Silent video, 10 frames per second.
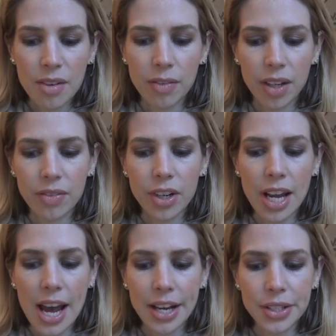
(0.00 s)
Favorite
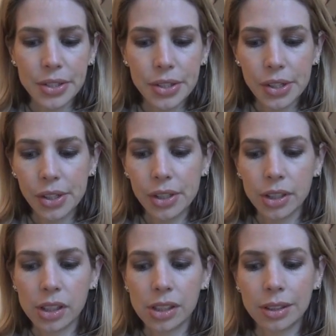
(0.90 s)
actor?
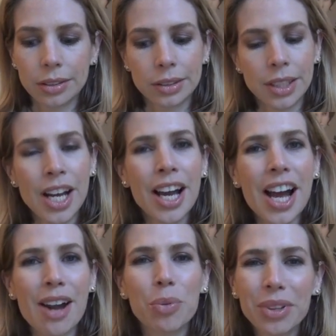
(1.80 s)

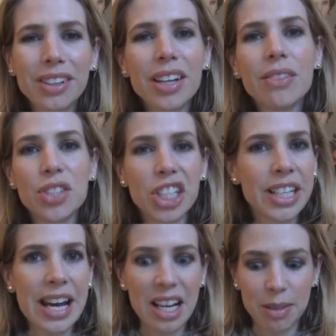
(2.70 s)
I really love Gene
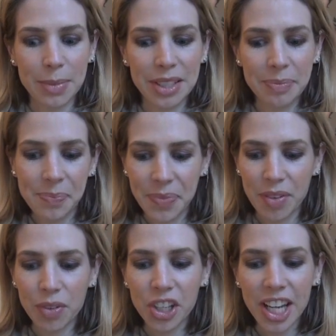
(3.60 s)
Hackman.
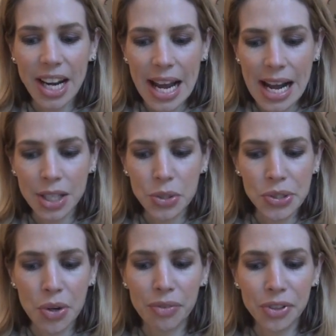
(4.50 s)
If we're looking at
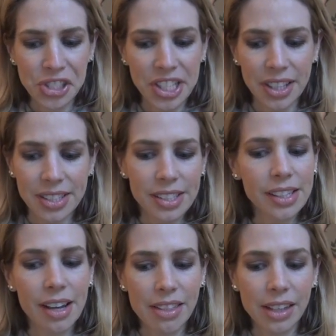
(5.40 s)
actors over
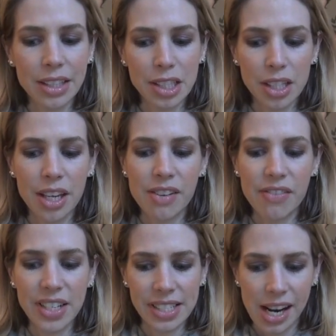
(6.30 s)
60, I think he's
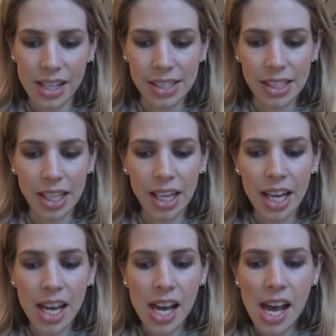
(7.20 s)
fantastic.
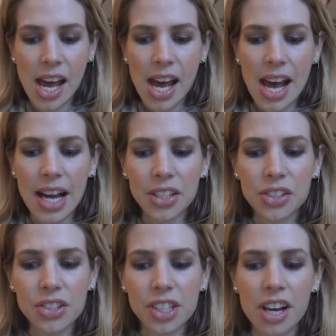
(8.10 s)

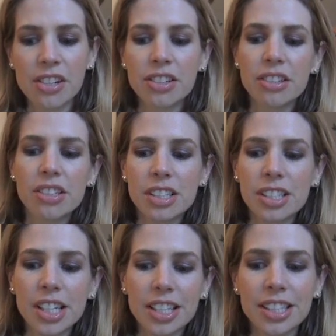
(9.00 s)
Actors under
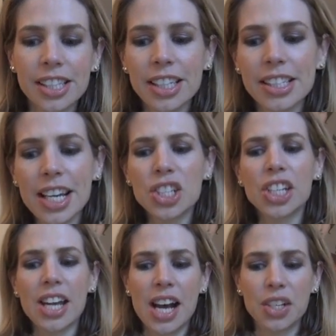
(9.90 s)
60, it's
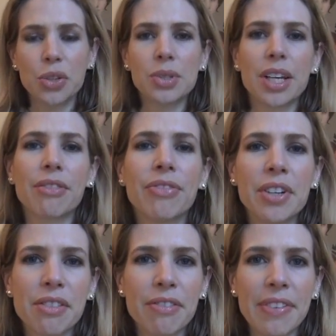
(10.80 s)
actually an actor who's like a
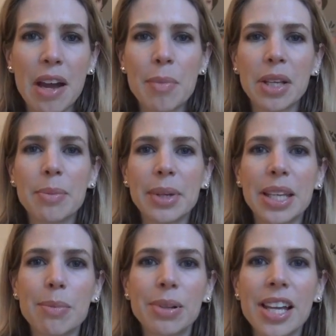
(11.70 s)
friend of the family, but
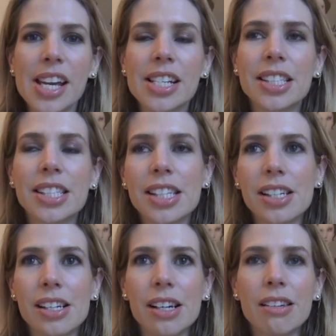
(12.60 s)
he plays
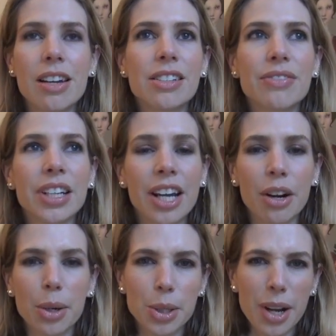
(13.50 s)
a lot of different
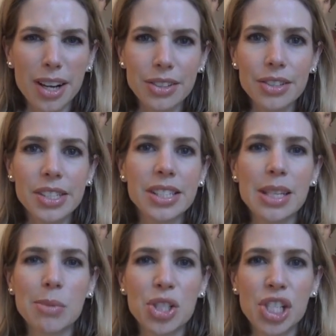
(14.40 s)
character actors. His
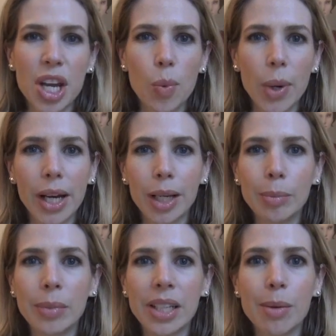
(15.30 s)
name's Shea
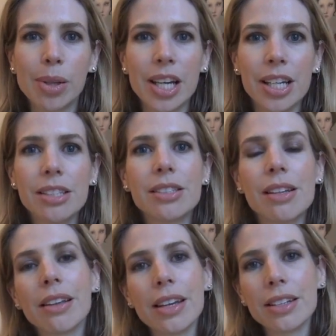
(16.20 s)
Wiggum. He
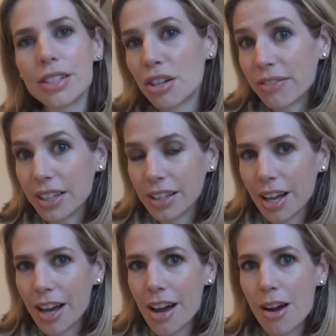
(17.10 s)
plays Sheriff
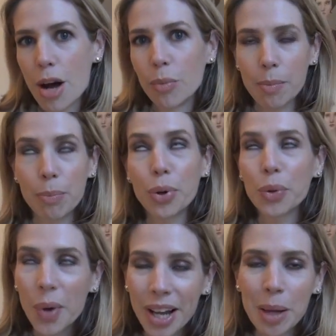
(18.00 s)
Eli on
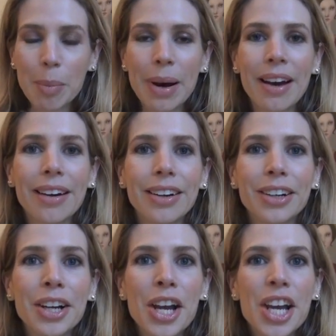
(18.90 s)
Boardwalk Empire.